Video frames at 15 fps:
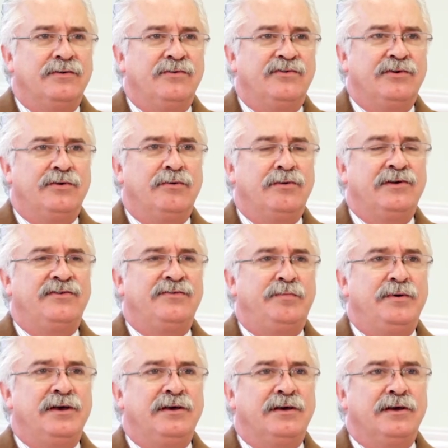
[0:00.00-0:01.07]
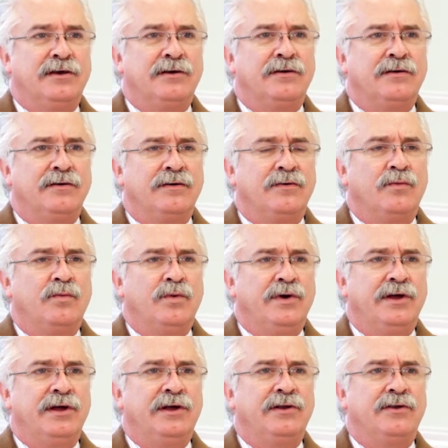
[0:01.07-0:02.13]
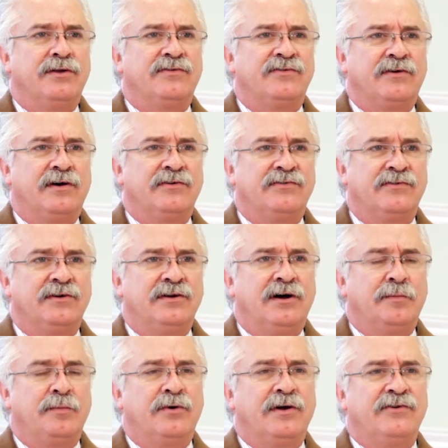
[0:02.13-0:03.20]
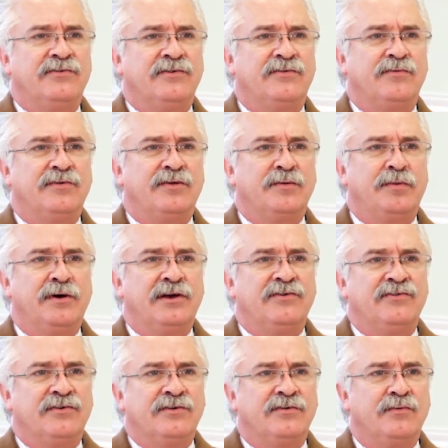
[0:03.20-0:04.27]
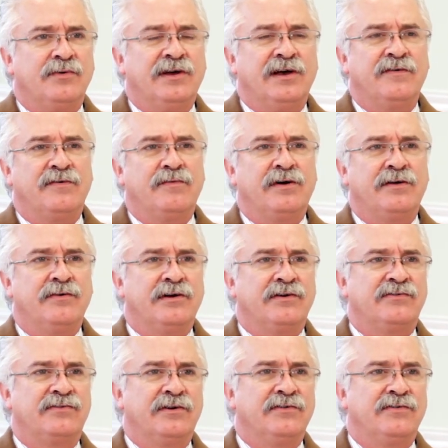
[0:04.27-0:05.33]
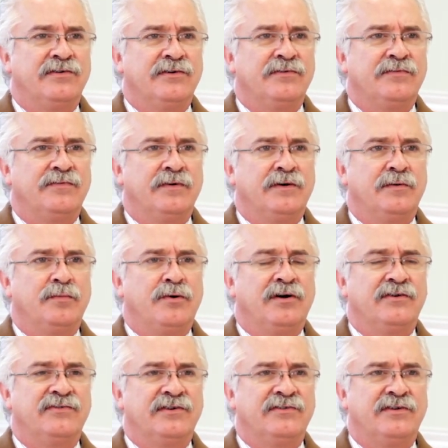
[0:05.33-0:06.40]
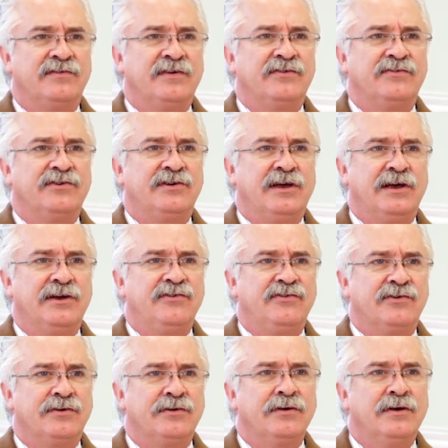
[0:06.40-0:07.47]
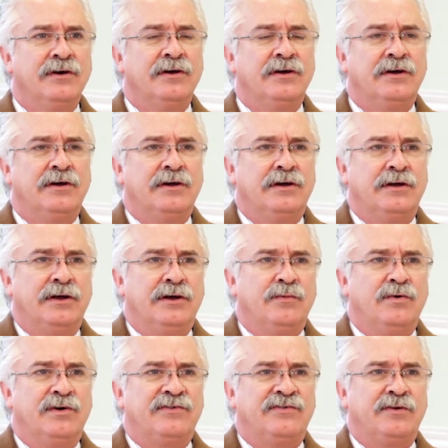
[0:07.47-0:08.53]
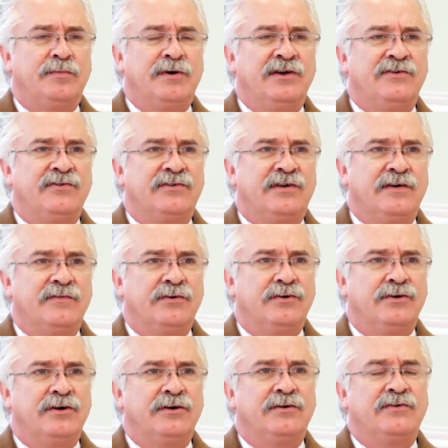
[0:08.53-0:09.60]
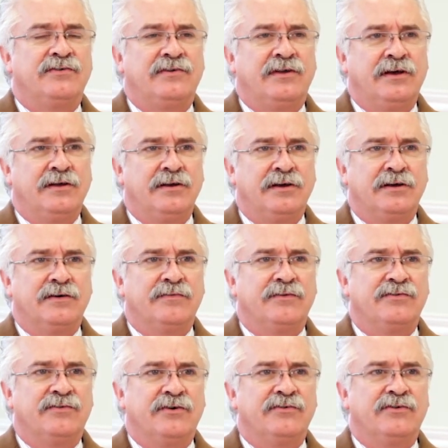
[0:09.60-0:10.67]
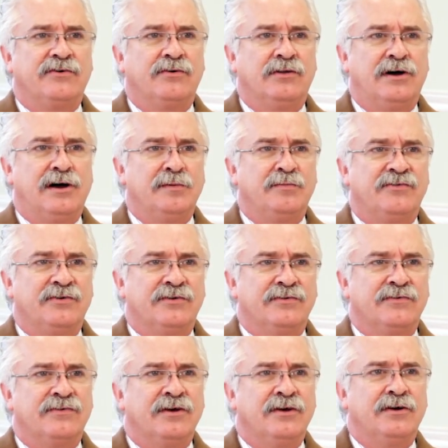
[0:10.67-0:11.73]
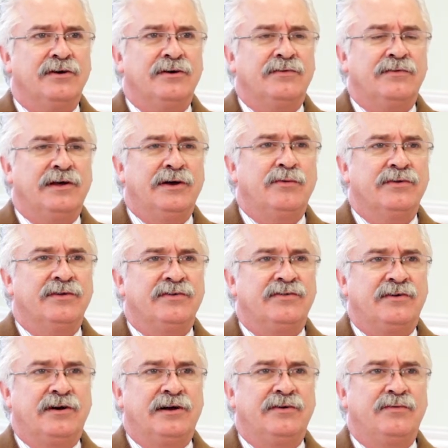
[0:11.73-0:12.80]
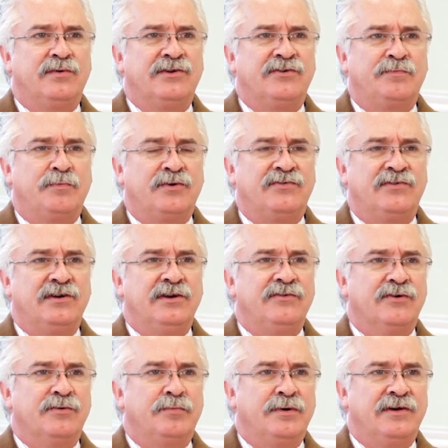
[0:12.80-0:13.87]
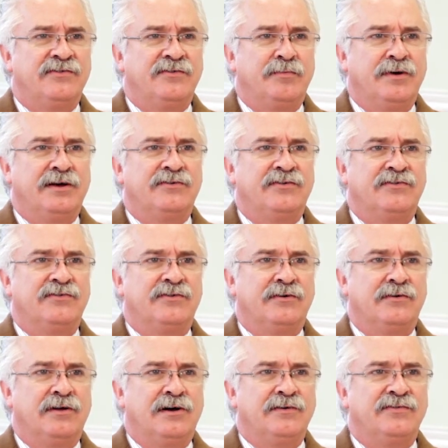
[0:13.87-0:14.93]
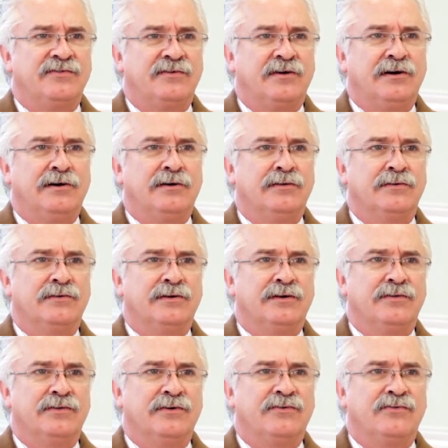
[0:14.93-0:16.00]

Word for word: Generally speaking, we discuss the operations with the patient. We have a rather extensive uh, process of education. And once the patients have a good understanding of the surgical options, they will decide which procedure best matches their lifestyle and their